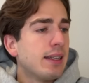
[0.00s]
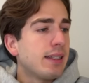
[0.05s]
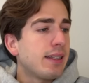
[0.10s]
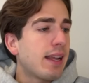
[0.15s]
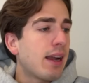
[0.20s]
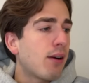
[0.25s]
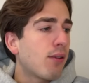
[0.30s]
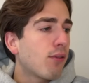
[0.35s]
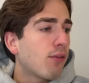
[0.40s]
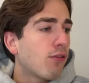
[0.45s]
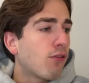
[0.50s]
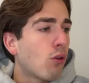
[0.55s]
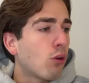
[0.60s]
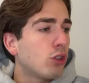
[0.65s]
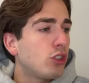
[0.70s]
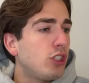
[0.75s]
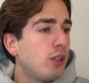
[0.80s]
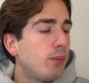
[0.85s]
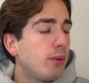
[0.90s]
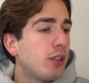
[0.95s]
Now,
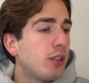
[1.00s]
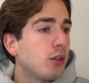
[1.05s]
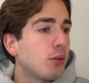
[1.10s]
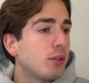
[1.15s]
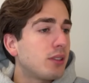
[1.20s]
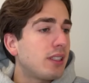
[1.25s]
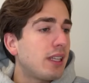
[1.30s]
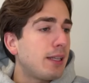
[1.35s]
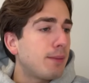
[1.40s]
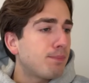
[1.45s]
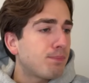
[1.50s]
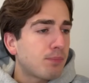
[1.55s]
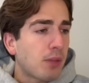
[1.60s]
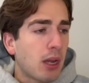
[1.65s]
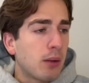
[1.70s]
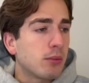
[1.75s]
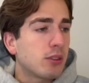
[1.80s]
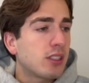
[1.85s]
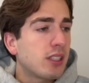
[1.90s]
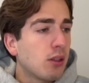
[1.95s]
for GPUSD,
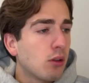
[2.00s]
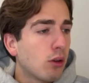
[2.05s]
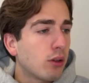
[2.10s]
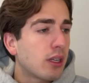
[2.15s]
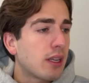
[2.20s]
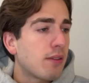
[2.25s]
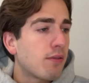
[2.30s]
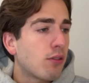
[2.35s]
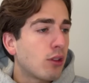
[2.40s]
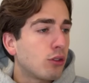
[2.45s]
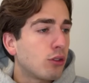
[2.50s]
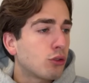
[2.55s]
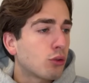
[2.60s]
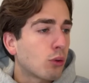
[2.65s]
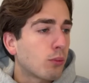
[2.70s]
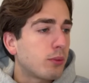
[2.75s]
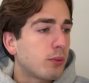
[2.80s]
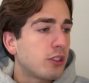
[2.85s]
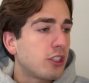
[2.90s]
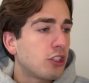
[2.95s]
I'm still looking for those
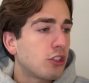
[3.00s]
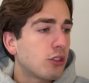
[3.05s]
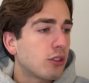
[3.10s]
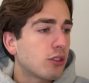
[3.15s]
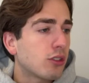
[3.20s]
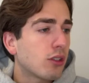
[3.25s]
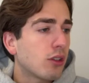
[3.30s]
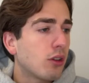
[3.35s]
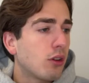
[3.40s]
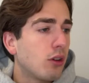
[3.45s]
short positions.